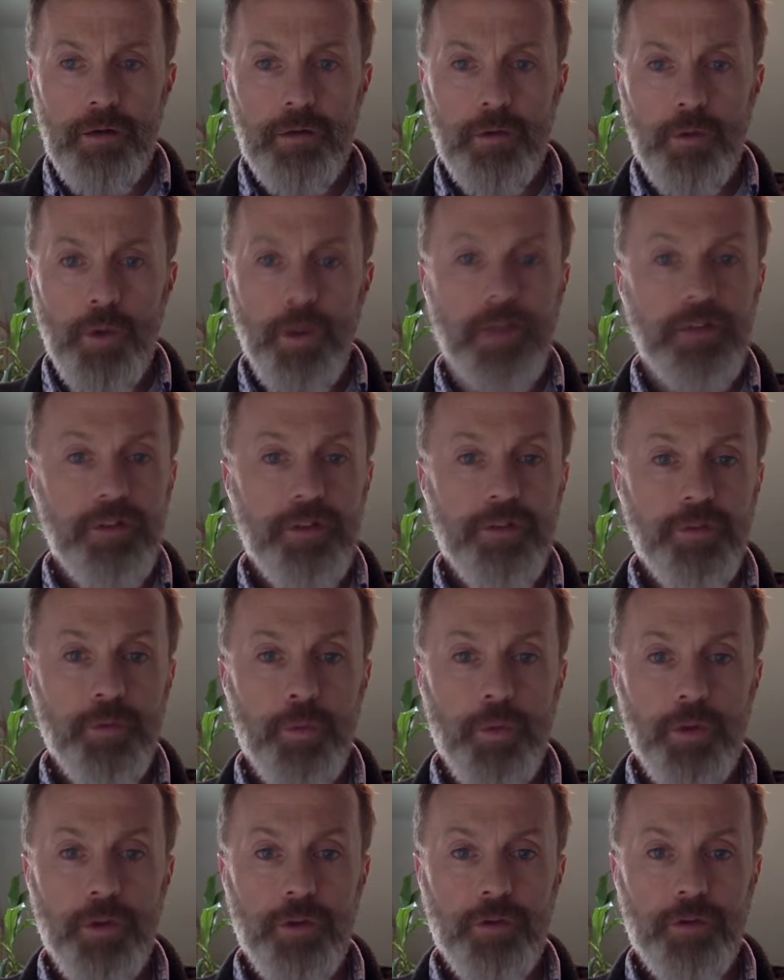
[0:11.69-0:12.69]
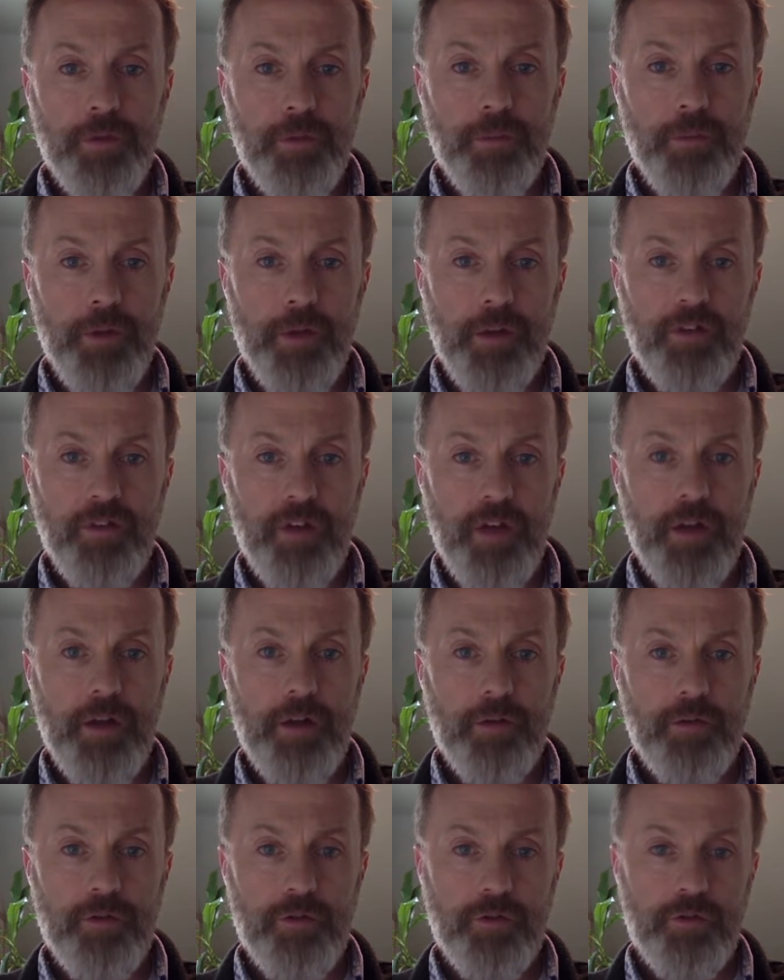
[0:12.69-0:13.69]
quite different ones from the set
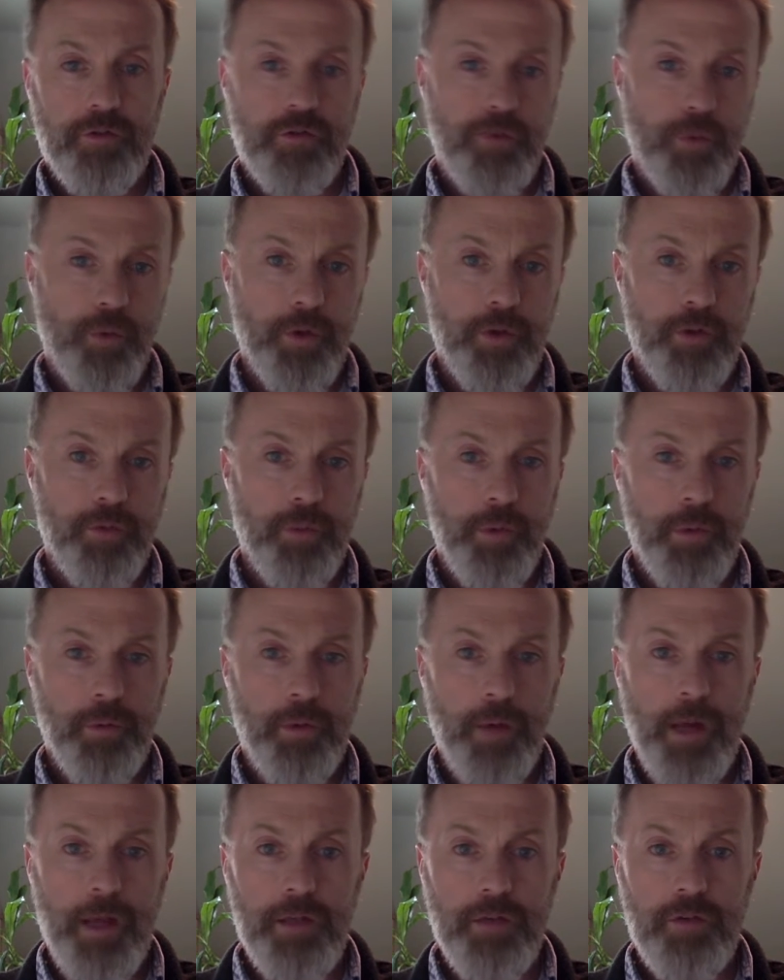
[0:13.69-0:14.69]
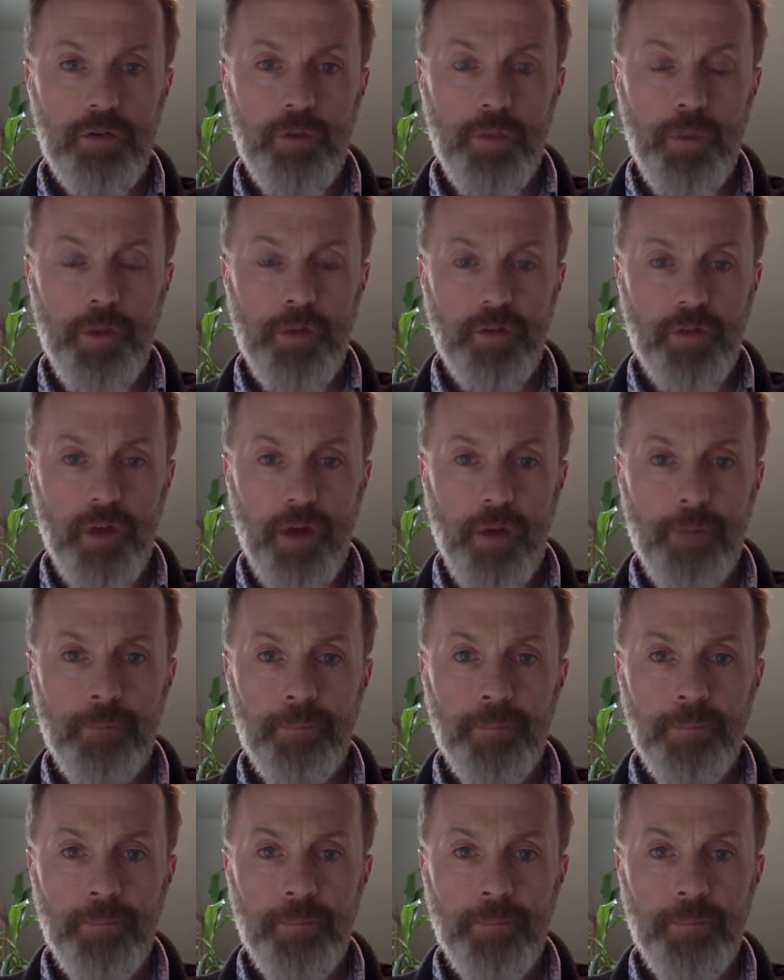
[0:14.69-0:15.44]
of stories we read 2 weeks ago.